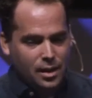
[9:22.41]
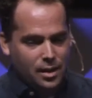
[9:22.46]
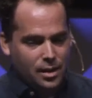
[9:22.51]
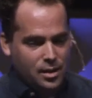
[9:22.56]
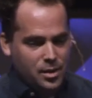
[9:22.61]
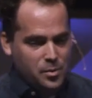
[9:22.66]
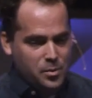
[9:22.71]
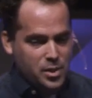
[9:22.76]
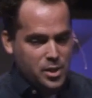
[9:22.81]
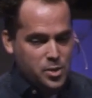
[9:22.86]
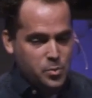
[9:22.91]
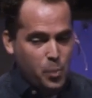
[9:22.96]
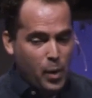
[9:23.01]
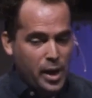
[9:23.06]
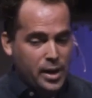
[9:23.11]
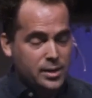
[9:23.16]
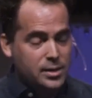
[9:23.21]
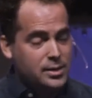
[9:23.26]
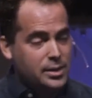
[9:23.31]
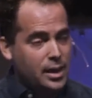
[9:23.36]
uh,
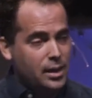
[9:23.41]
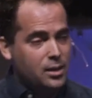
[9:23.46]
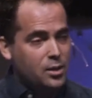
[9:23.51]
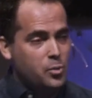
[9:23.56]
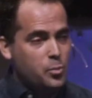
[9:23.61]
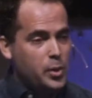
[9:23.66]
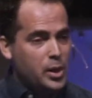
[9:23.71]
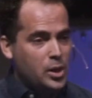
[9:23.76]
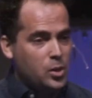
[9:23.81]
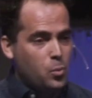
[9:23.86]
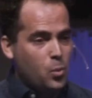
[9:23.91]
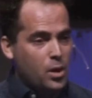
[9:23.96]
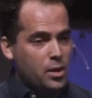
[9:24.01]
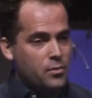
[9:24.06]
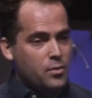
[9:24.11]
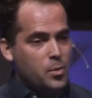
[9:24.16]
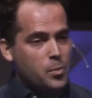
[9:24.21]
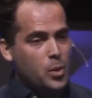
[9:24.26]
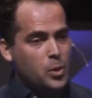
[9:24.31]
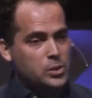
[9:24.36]
despite Scalar being one
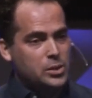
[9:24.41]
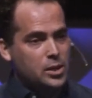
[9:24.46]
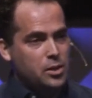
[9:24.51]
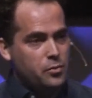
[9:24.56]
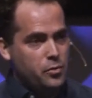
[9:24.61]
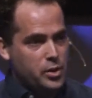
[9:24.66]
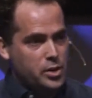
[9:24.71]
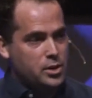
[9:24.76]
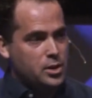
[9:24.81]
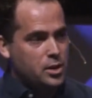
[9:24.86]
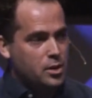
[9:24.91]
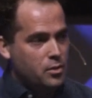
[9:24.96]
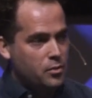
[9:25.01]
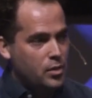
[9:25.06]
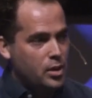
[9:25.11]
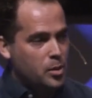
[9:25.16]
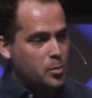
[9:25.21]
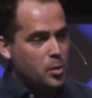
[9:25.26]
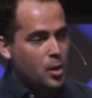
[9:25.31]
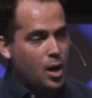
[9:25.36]
of the most efficient
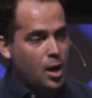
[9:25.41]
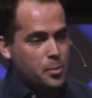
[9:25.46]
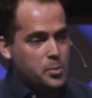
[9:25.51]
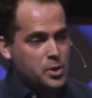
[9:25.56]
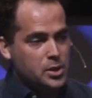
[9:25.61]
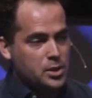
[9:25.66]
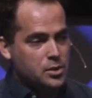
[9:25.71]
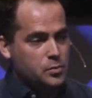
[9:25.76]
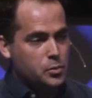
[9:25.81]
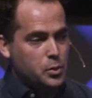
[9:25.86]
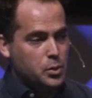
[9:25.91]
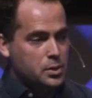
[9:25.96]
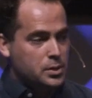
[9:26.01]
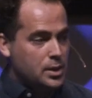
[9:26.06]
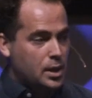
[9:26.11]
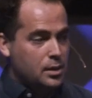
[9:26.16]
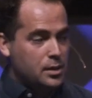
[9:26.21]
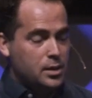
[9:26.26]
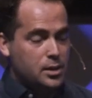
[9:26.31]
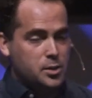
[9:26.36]
available options for
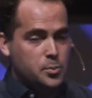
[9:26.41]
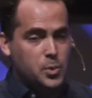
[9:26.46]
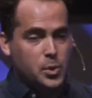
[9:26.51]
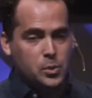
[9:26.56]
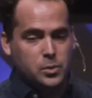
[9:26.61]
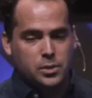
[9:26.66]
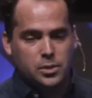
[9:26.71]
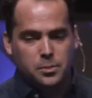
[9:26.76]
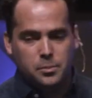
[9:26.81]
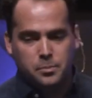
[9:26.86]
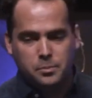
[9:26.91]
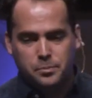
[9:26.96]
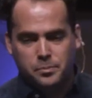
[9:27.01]
settling disputes.